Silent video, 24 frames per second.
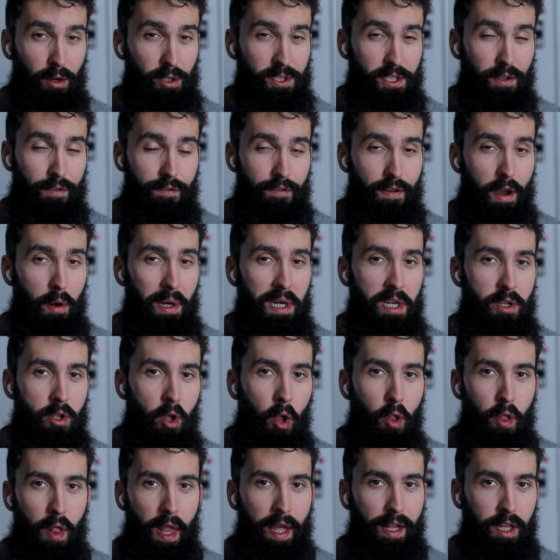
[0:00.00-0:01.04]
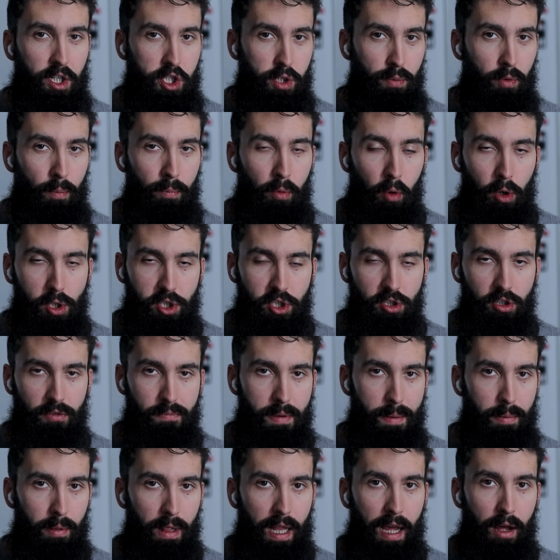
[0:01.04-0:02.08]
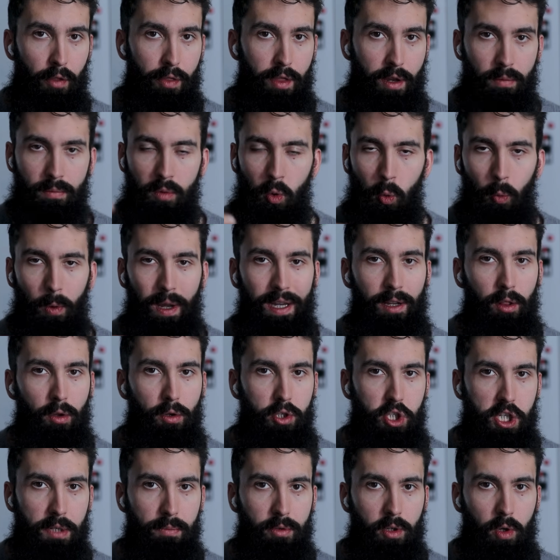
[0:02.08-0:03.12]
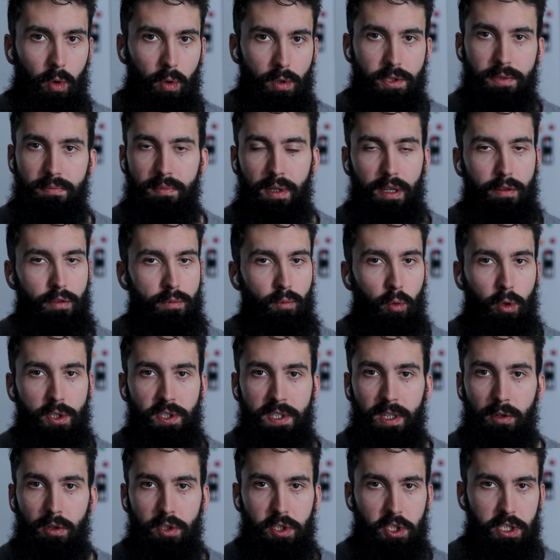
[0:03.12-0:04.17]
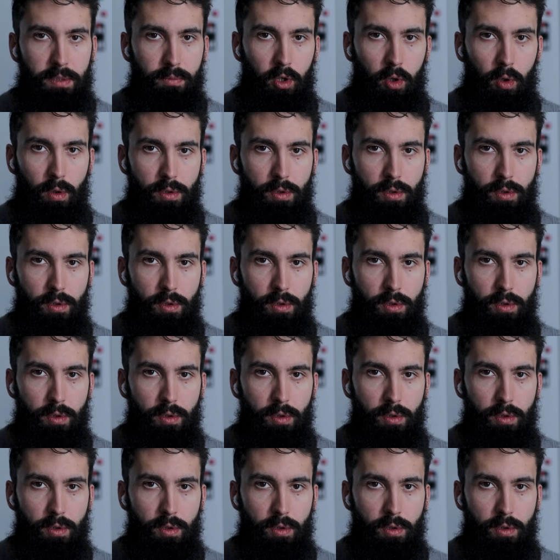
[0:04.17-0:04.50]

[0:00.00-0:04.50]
there is a very non-negligible portion of people out there, regular gym goers, even more serious gym